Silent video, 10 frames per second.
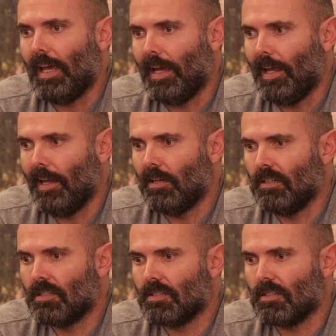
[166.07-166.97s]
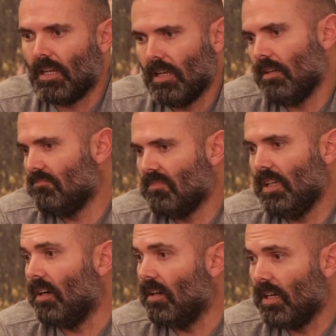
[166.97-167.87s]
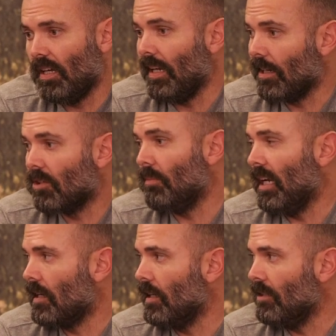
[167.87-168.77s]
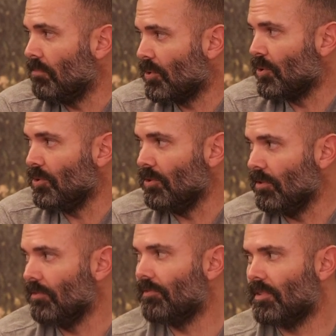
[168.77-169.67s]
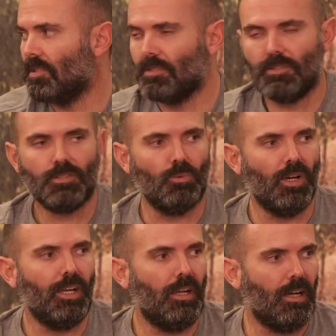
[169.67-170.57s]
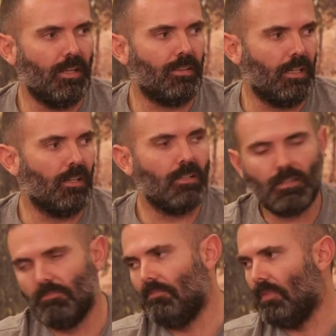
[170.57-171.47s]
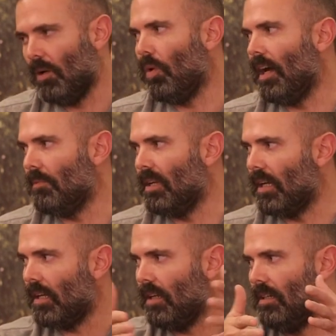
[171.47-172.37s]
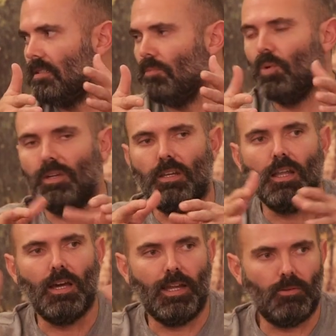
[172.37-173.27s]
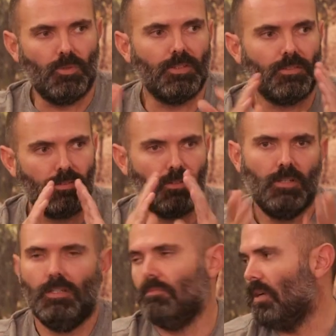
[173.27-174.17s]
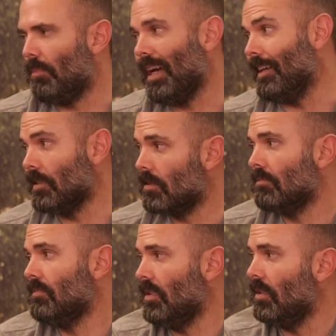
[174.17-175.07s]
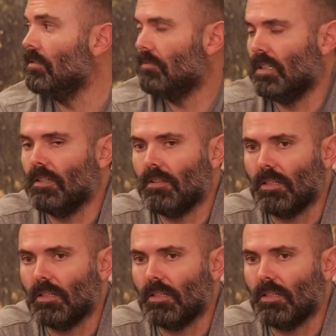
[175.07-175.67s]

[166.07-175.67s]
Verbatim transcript: and yeah, and incrementally improved to where I think my winemaking is more in line with my palate, mm. you know. And I